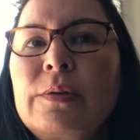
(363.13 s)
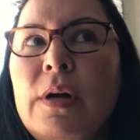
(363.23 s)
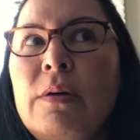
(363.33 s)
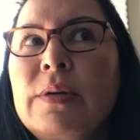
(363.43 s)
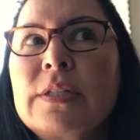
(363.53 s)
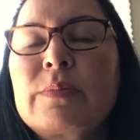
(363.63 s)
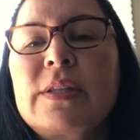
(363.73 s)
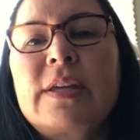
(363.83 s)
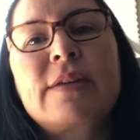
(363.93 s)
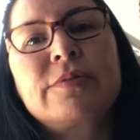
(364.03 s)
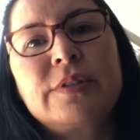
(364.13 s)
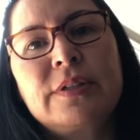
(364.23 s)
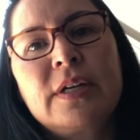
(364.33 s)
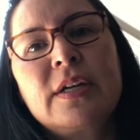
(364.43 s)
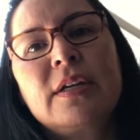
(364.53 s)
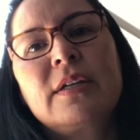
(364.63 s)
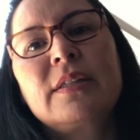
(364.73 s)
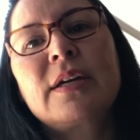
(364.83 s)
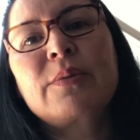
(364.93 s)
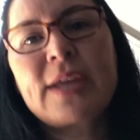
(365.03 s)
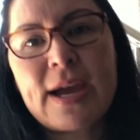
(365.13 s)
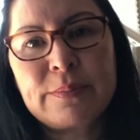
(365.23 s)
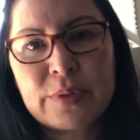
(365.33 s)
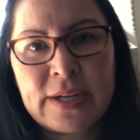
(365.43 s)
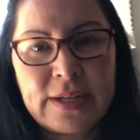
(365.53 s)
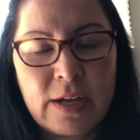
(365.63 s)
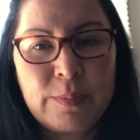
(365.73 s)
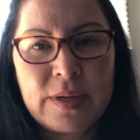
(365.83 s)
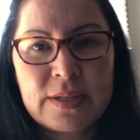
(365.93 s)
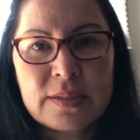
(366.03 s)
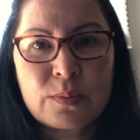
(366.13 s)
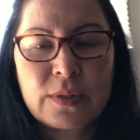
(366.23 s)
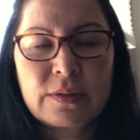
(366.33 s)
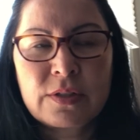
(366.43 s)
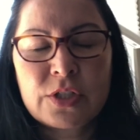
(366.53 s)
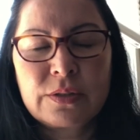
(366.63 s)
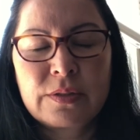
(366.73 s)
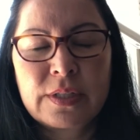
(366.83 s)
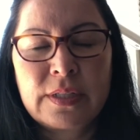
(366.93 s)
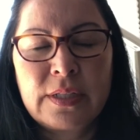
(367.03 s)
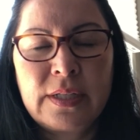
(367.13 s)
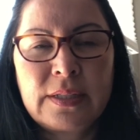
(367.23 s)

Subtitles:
always be thankful that we had Brent help us with our children.